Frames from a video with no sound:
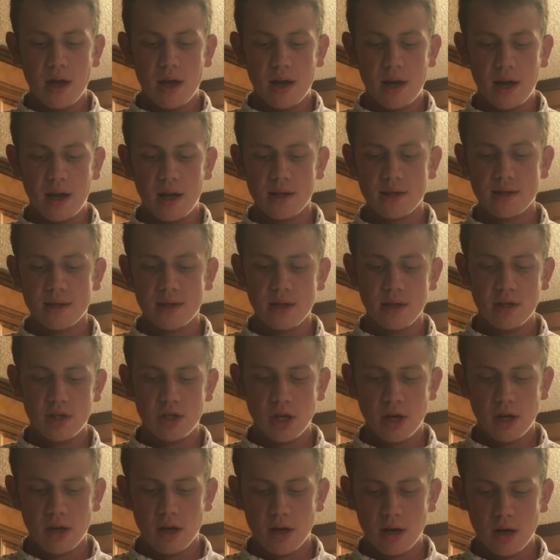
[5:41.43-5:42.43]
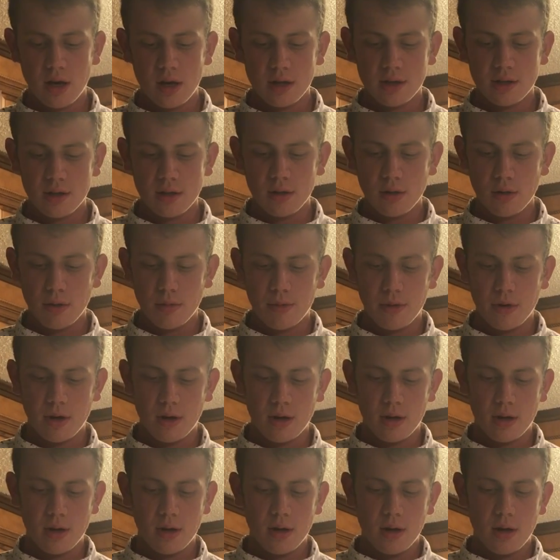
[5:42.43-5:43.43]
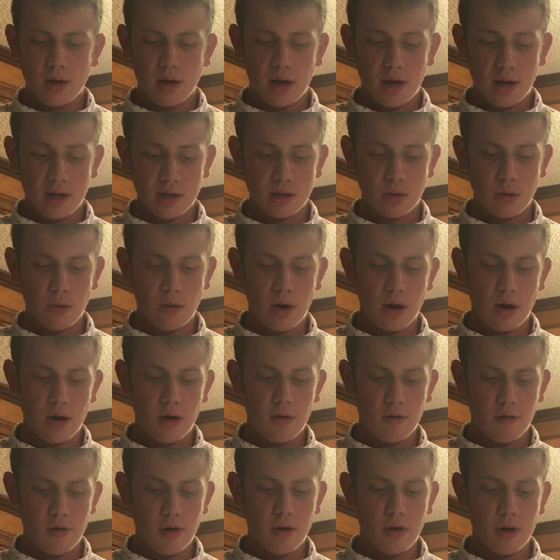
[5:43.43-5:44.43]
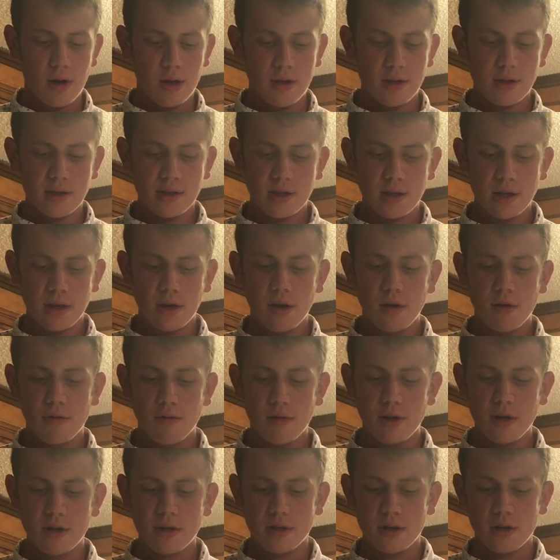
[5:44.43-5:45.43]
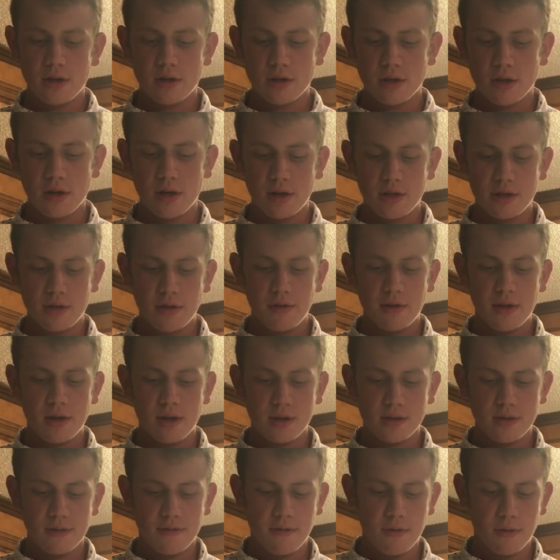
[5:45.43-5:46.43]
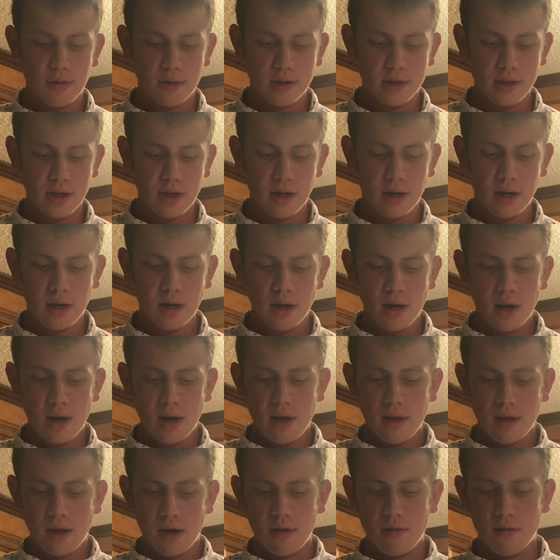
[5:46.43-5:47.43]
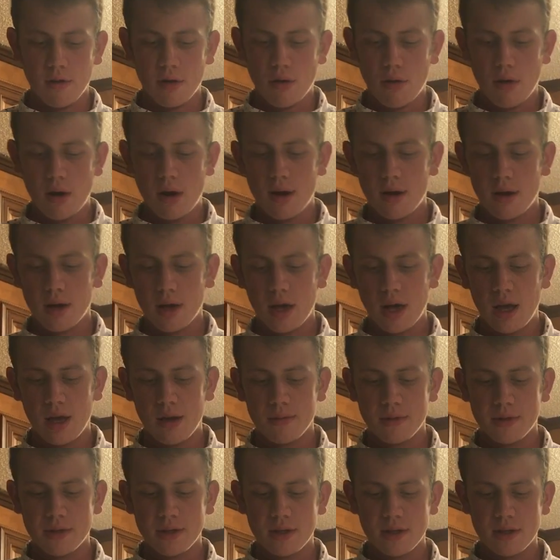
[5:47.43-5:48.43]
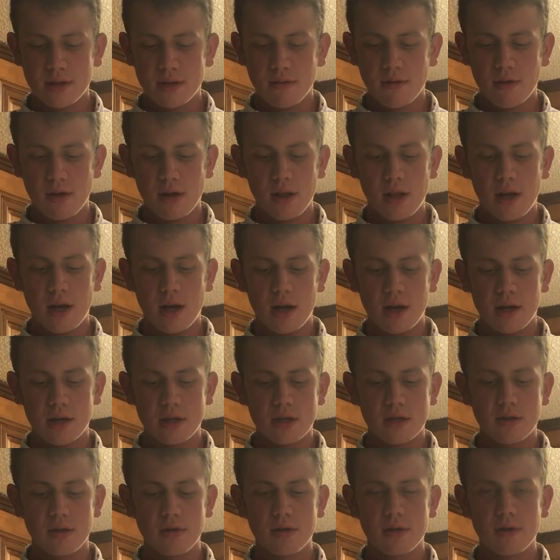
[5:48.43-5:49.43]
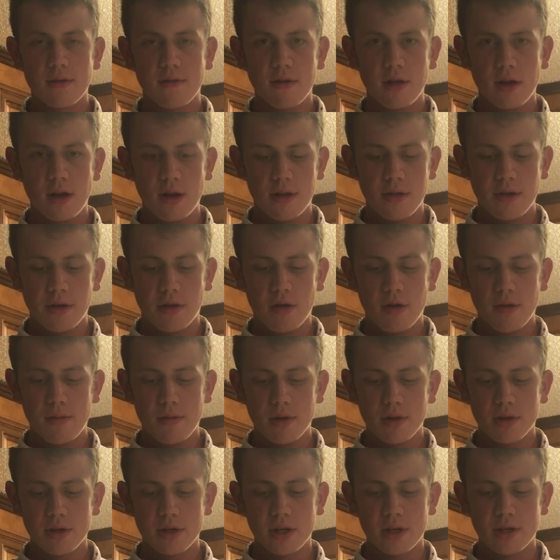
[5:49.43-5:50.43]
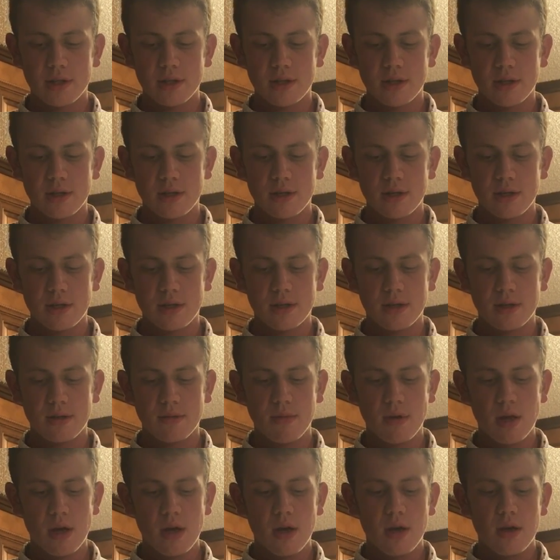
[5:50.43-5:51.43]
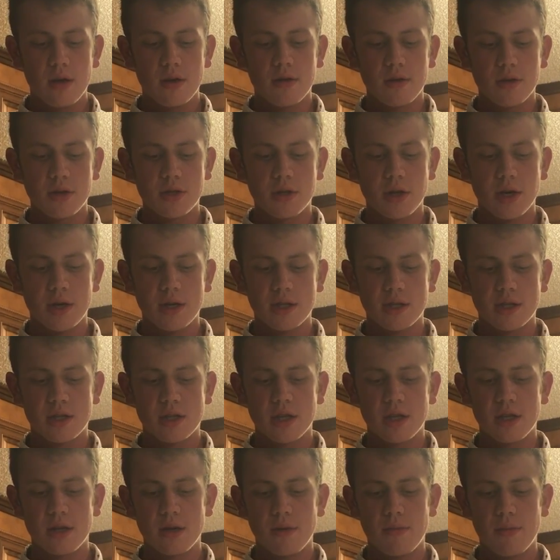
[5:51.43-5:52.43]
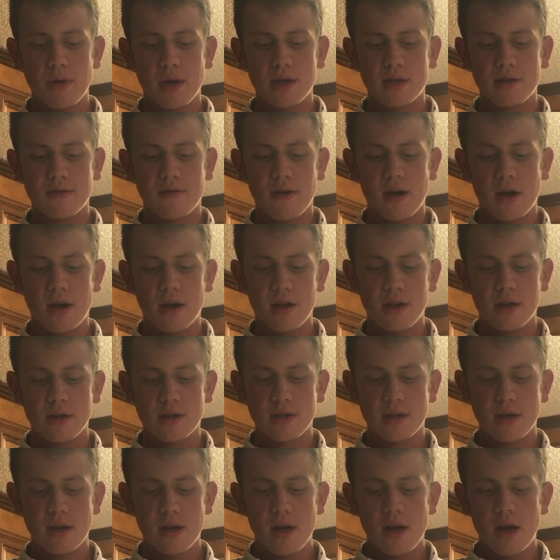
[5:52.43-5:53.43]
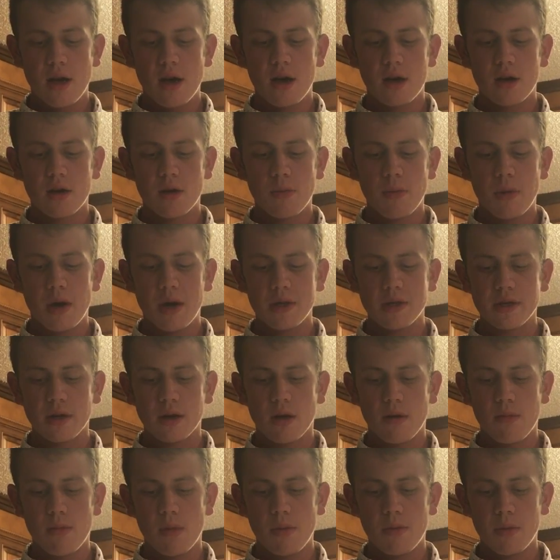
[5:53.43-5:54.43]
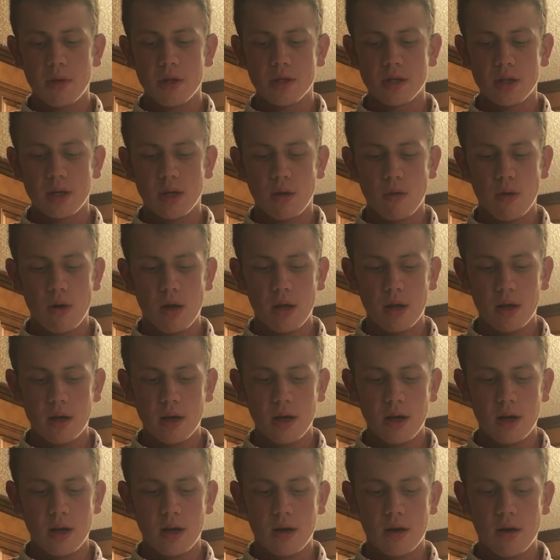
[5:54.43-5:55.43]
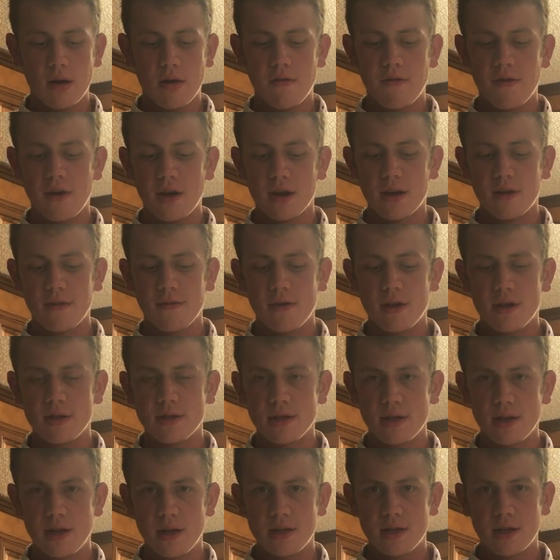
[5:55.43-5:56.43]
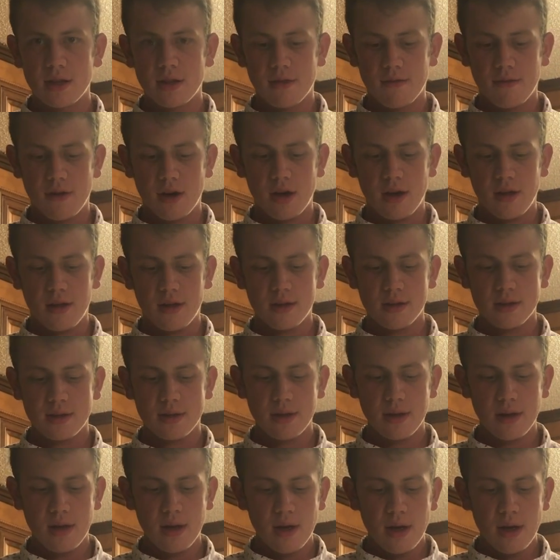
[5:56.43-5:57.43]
Nancy Che Cantalupa, Esquire, wrote in the CQ Researcher in 2014 that requiring campuses to rely exclusively on the criminal justice system to address gender-based violence undermines our commitment to equality and our effectiveness in ending the violence.